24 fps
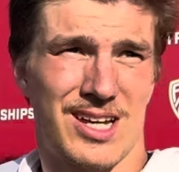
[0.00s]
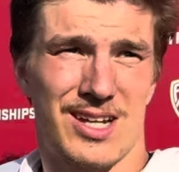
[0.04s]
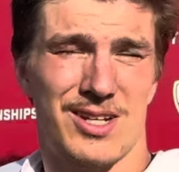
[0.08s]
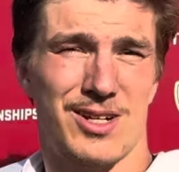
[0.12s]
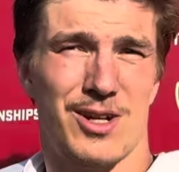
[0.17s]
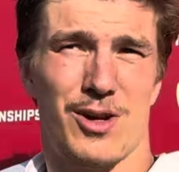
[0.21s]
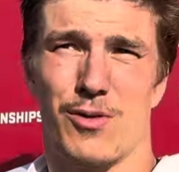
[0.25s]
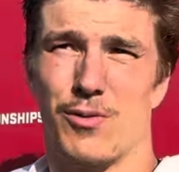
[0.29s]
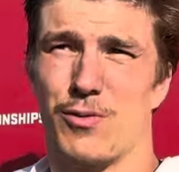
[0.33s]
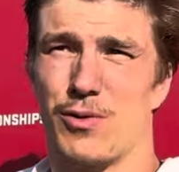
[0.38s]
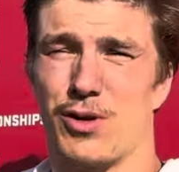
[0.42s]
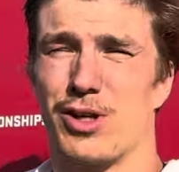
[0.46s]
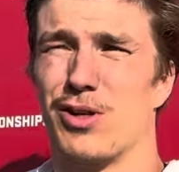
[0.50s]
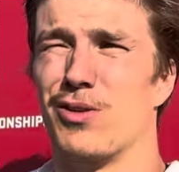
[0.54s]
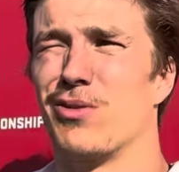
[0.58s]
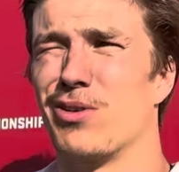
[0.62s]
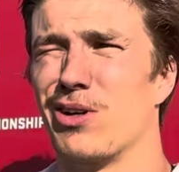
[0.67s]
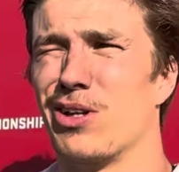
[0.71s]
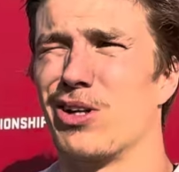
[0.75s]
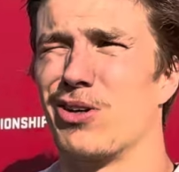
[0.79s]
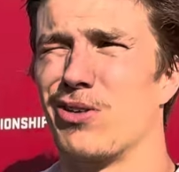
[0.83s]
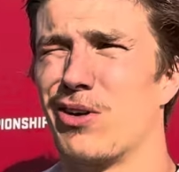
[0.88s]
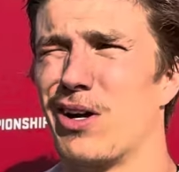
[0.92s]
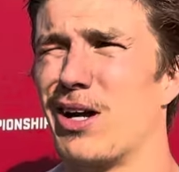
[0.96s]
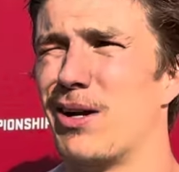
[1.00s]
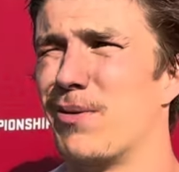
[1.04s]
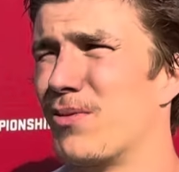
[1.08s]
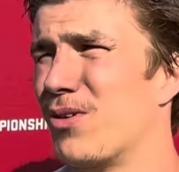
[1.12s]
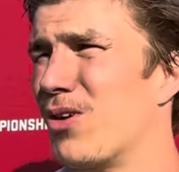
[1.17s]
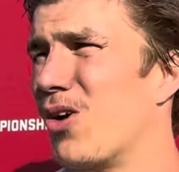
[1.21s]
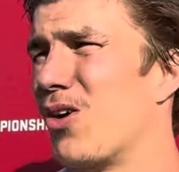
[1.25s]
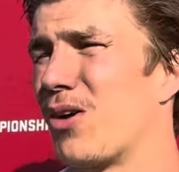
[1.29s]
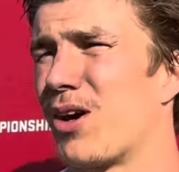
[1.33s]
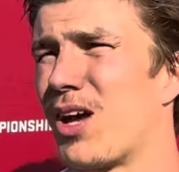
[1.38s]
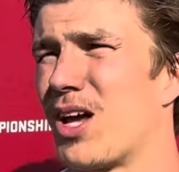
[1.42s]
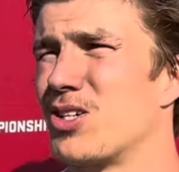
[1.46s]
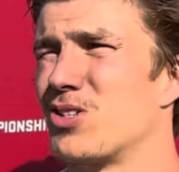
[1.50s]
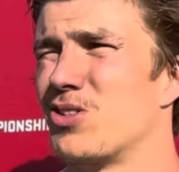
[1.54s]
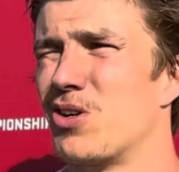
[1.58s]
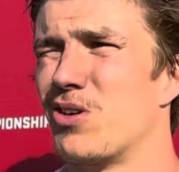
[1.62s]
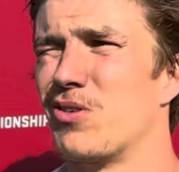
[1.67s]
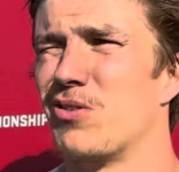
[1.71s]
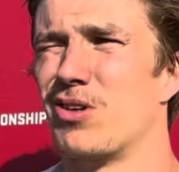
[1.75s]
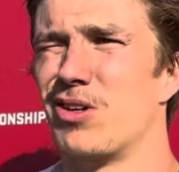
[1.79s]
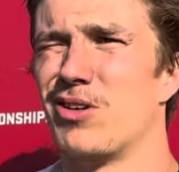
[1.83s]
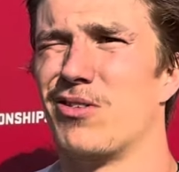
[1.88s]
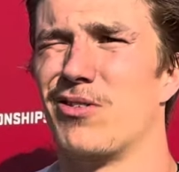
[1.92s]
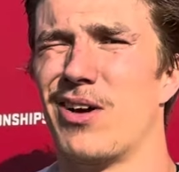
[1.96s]
you know, really, really great. We're all catching up
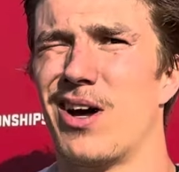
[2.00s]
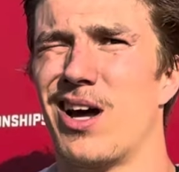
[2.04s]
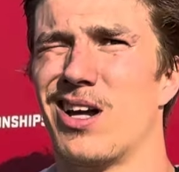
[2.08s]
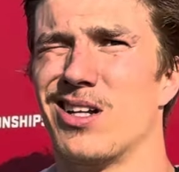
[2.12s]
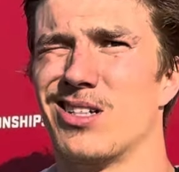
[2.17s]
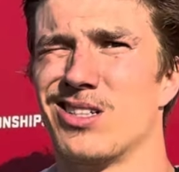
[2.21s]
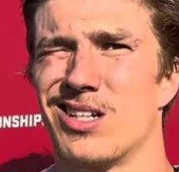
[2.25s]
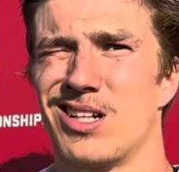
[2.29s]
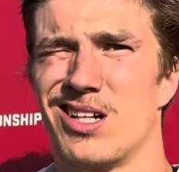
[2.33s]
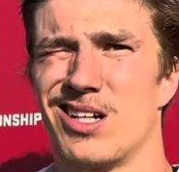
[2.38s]
really fast.